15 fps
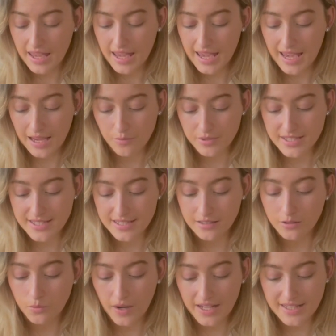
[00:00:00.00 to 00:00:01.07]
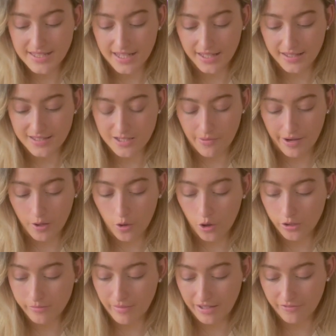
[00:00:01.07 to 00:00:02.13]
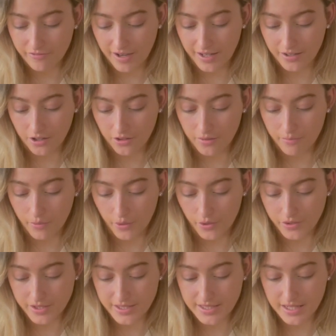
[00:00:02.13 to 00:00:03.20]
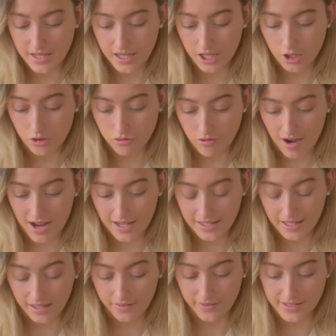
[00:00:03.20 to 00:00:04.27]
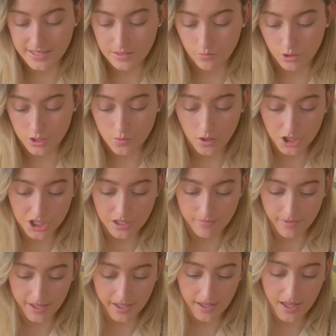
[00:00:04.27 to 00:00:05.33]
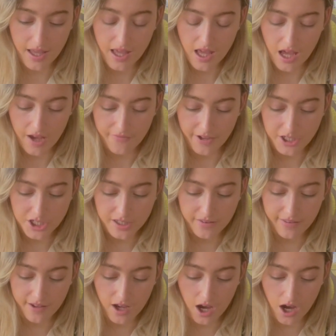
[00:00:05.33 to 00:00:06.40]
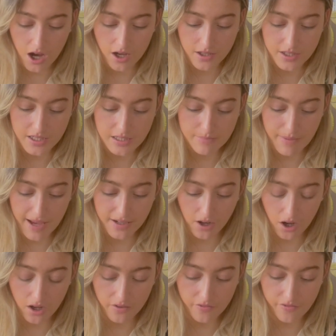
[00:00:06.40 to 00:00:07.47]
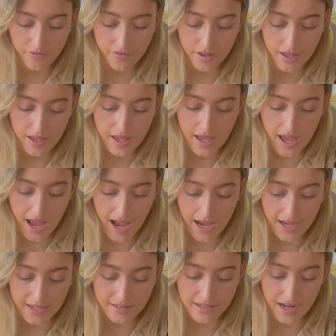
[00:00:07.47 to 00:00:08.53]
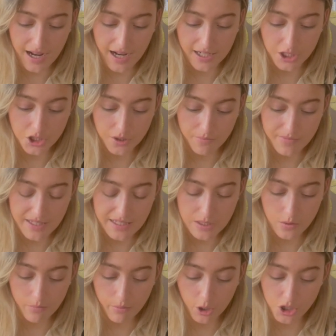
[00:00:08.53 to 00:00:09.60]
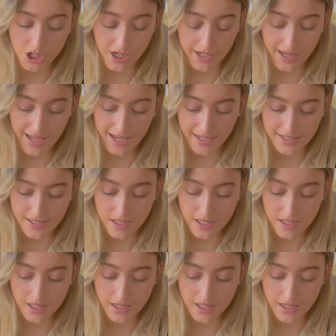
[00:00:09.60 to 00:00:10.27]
It was still waiting, so I called my friend on the bus, crying that someone's watching me. Eventually the car sped off and I jumped into a bush and hid.